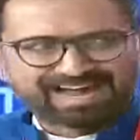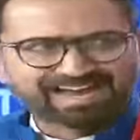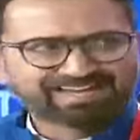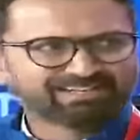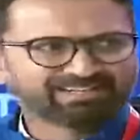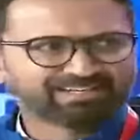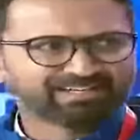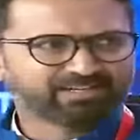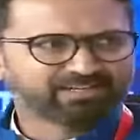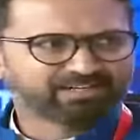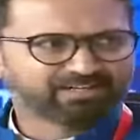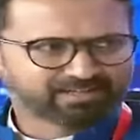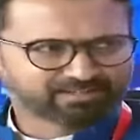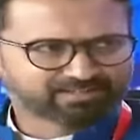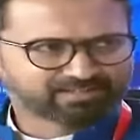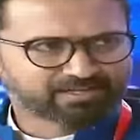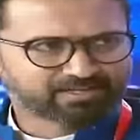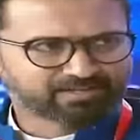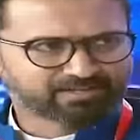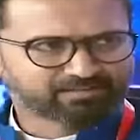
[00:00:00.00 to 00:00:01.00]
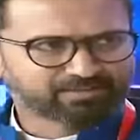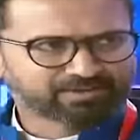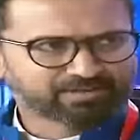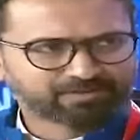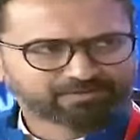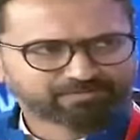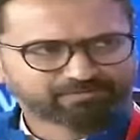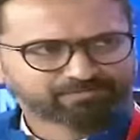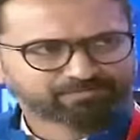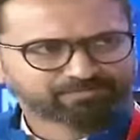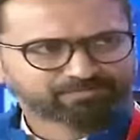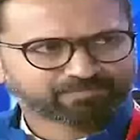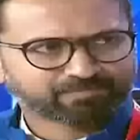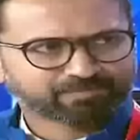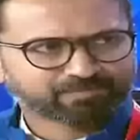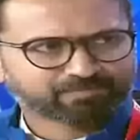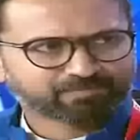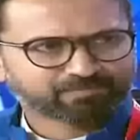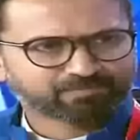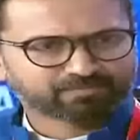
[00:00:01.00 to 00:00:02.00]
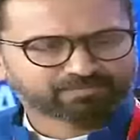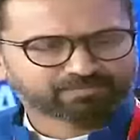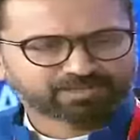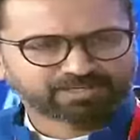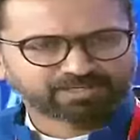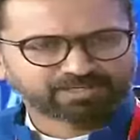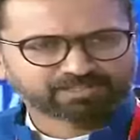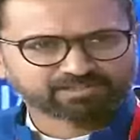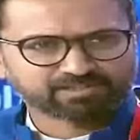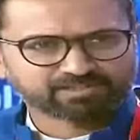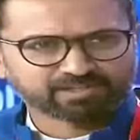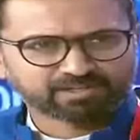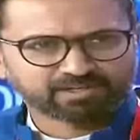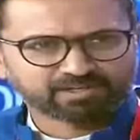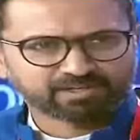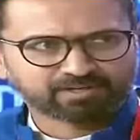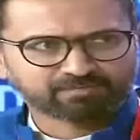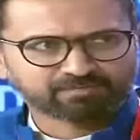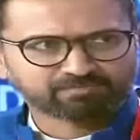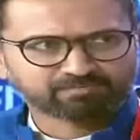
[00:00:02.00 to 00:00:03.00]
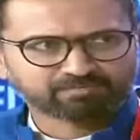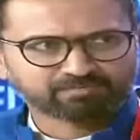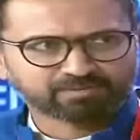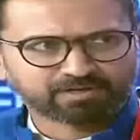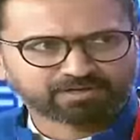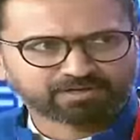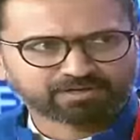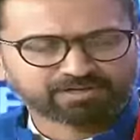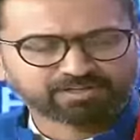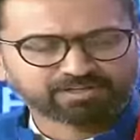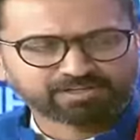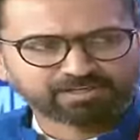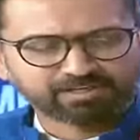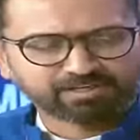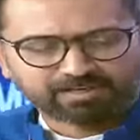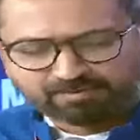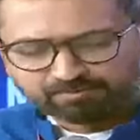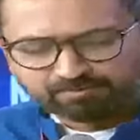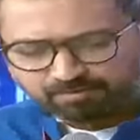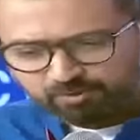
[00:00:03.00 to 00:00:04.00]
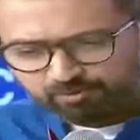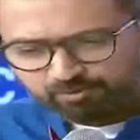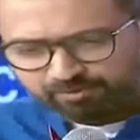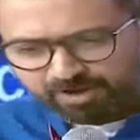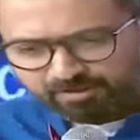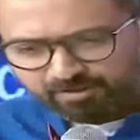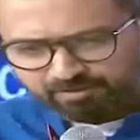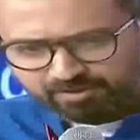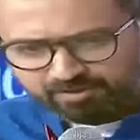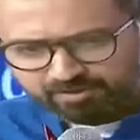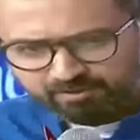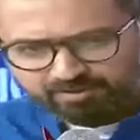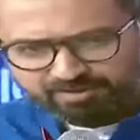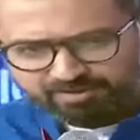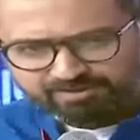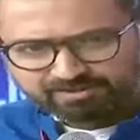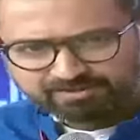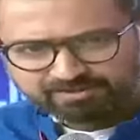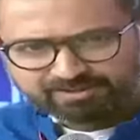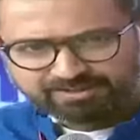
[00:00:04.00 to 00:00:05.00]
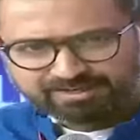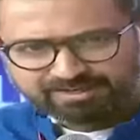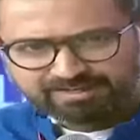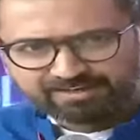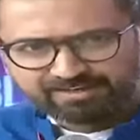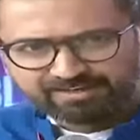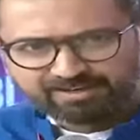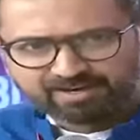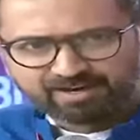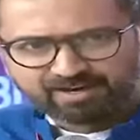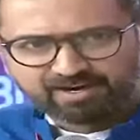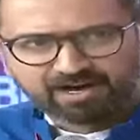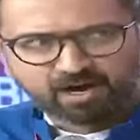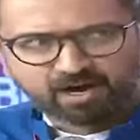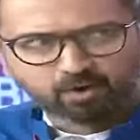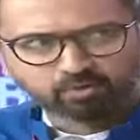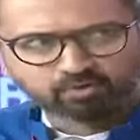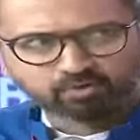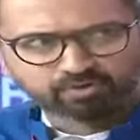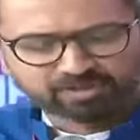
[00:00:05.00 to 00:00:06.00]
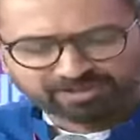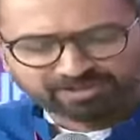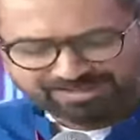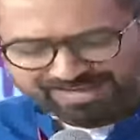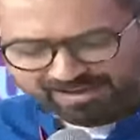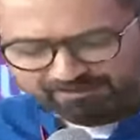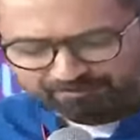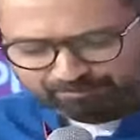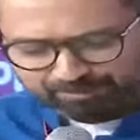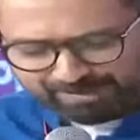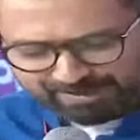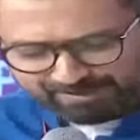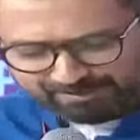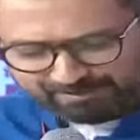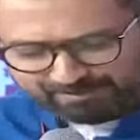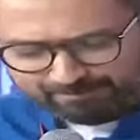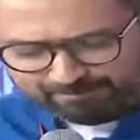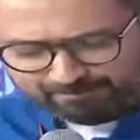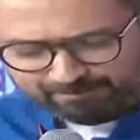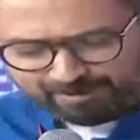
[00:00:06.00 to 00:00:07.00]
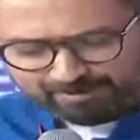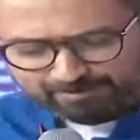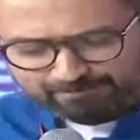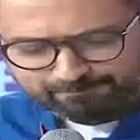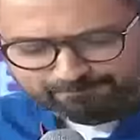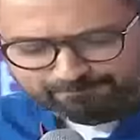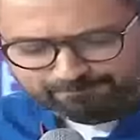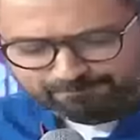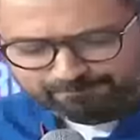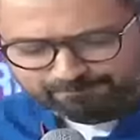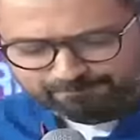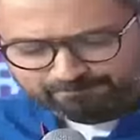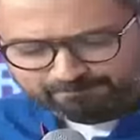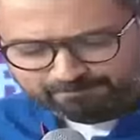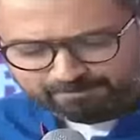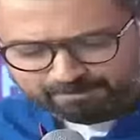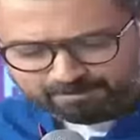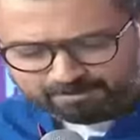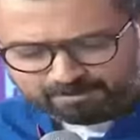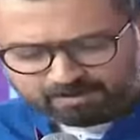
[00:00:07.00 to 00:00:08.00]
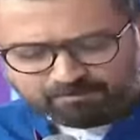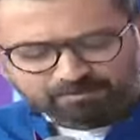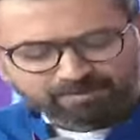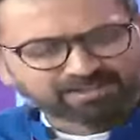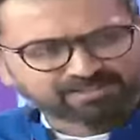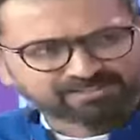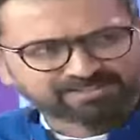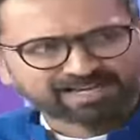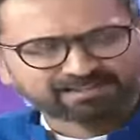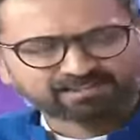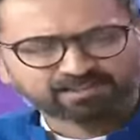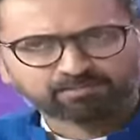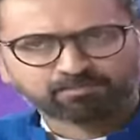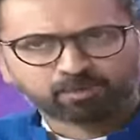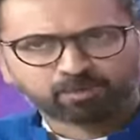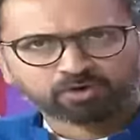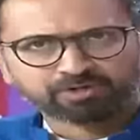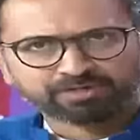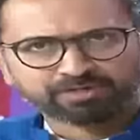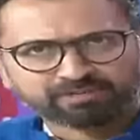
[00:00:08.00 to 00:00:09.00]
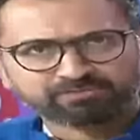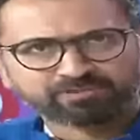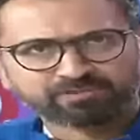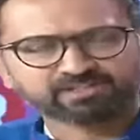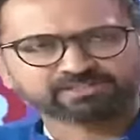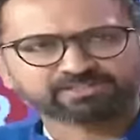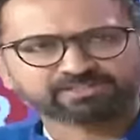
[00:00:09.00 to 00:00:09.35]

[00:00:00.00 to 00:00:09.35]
anti-India sentiment. He's, he came to power with the India Out campaign, right? But is that the Maldivian